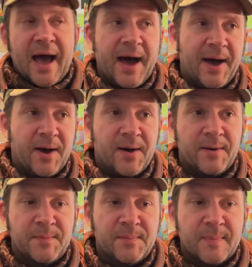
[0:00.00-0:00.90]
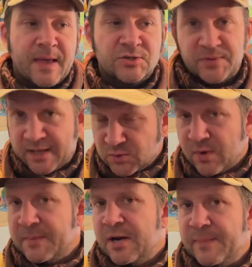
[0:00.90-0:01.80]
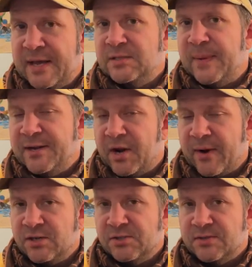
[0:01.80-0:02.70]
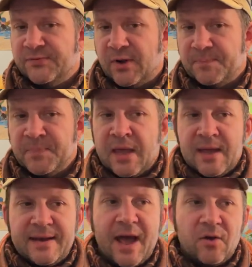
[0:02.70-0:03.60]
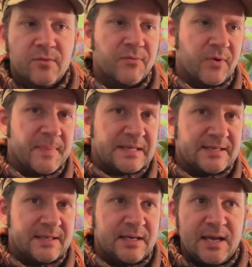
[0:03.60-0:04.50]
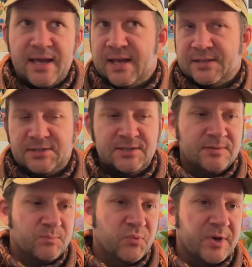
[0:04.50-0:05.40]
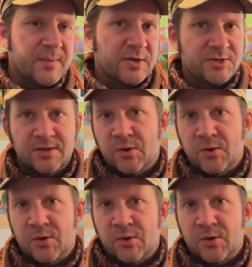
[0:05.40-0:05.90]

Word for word: Um, so that's where I'm going to base my directions from. Now, from the city, it's pretty much you're